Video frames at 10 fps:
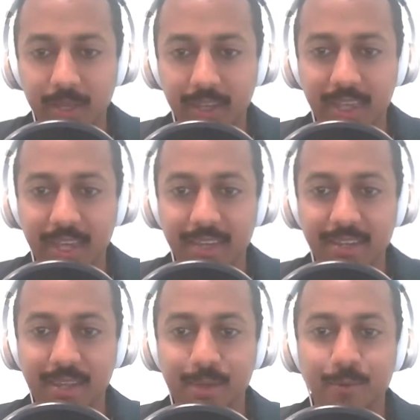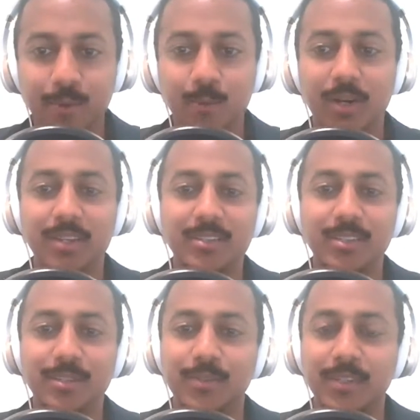again, everyone, to
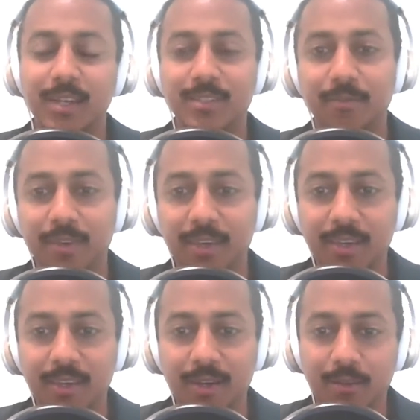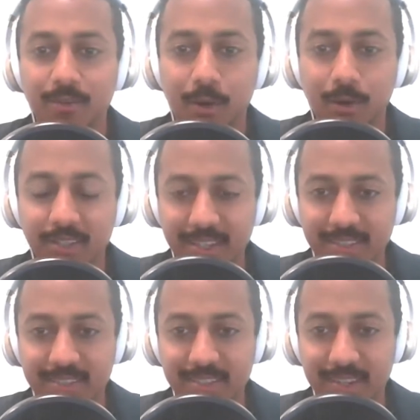the Philosophy of Art and
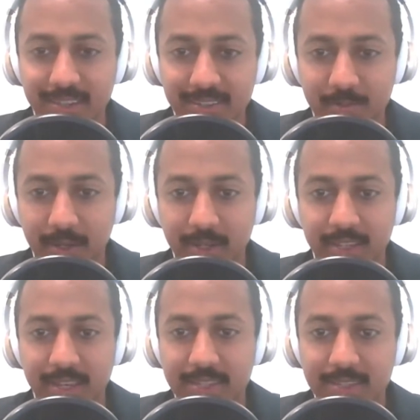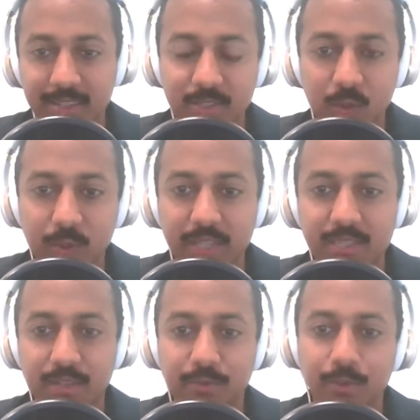Science podcast. As always,
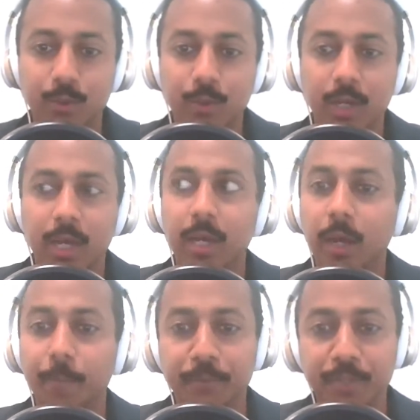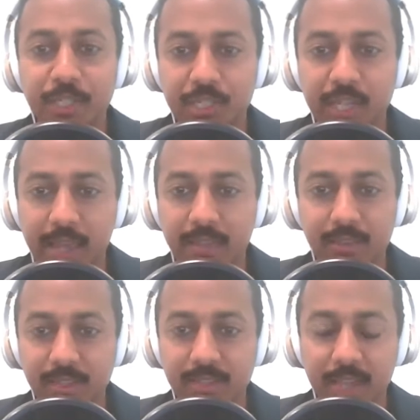if you appreciate
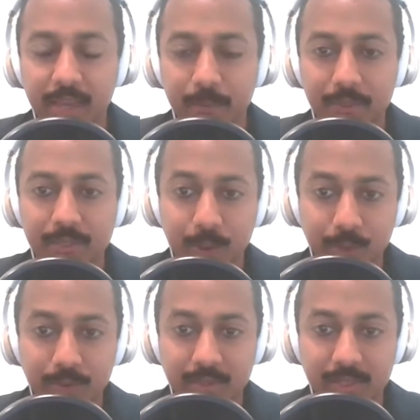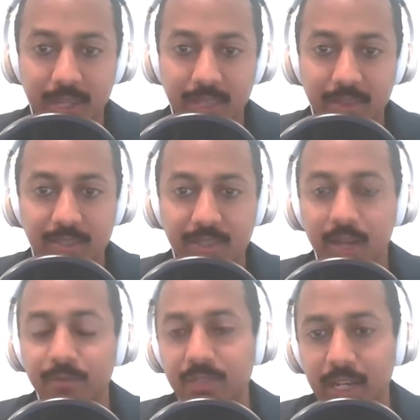these episodes and these
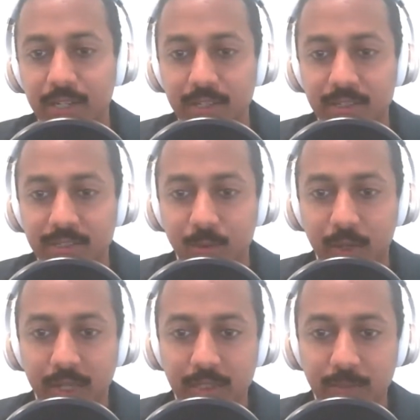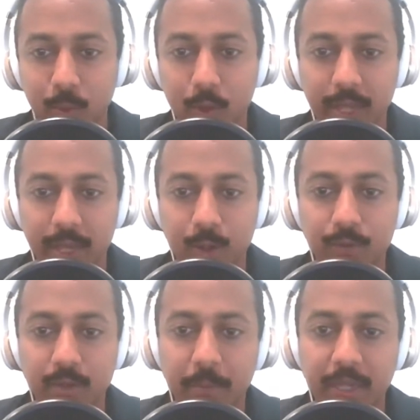conversations and want to support, head over
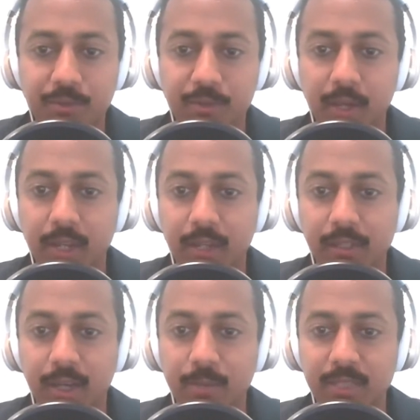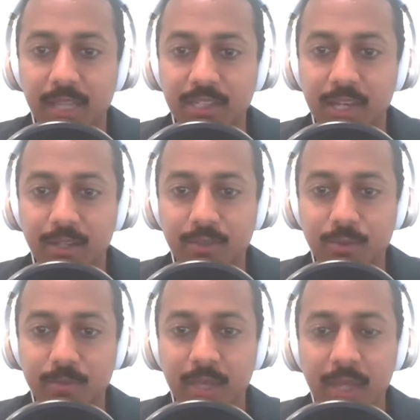to patreon.com slash
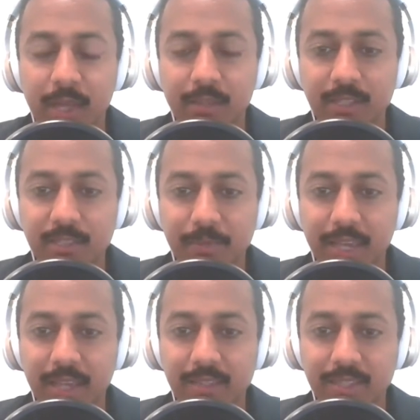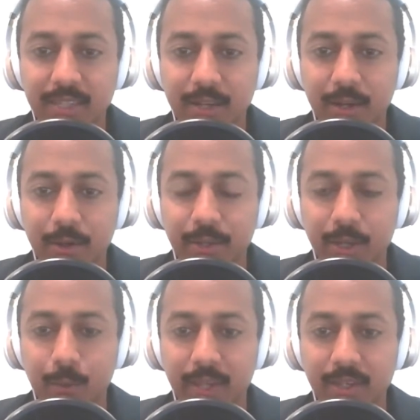aksum. That's
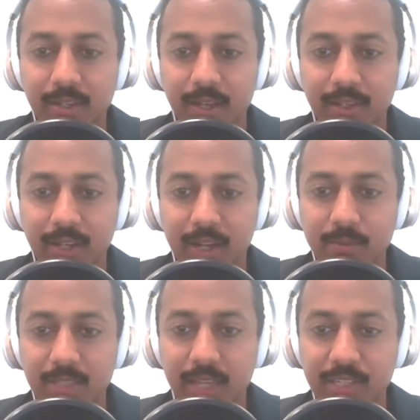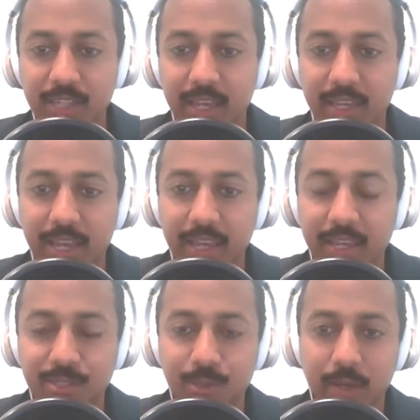P-A-T-R-E-O-N dot com slash
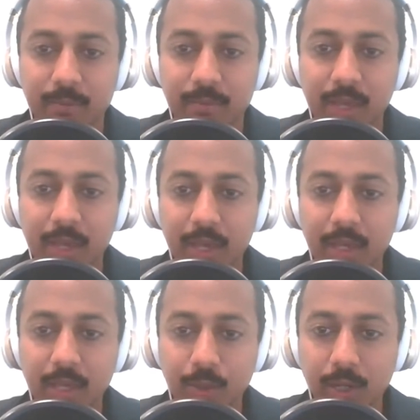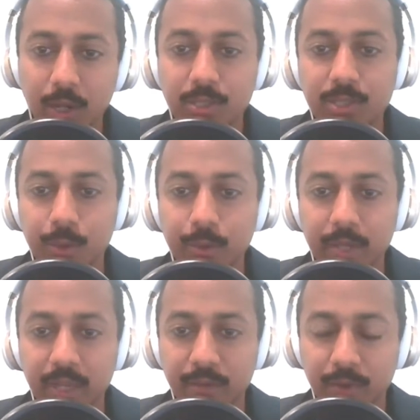A-K-S-U-M. You could also,
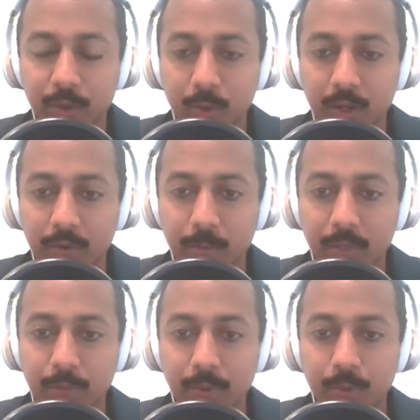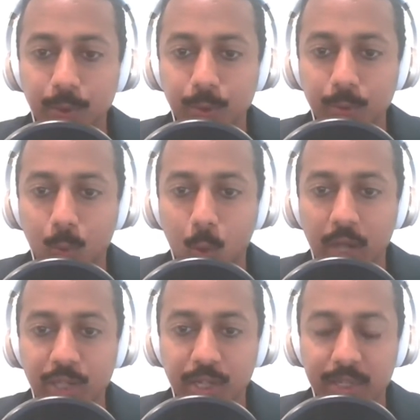if you're one of our people who
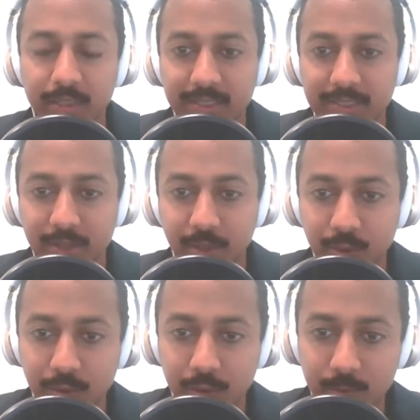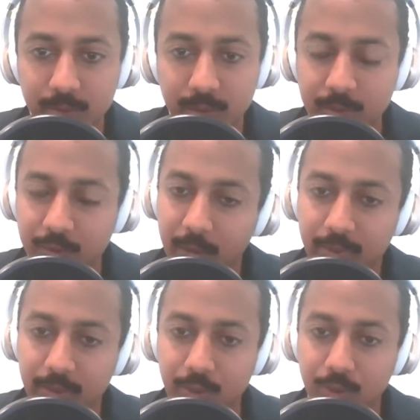watch and listen on YouTube, subscribe to
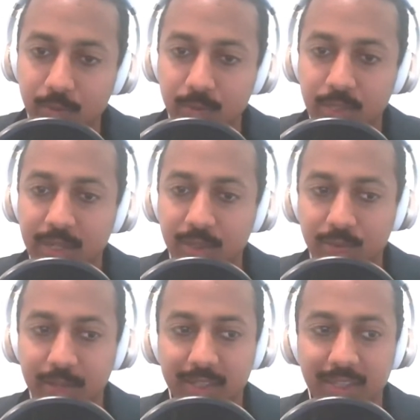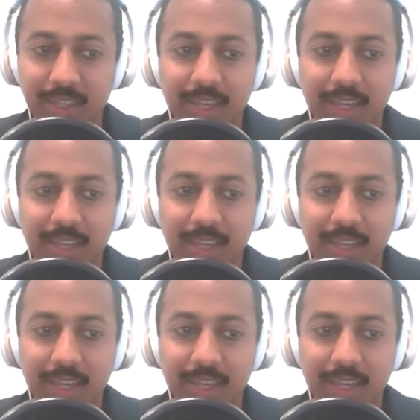the YouTube channel directly.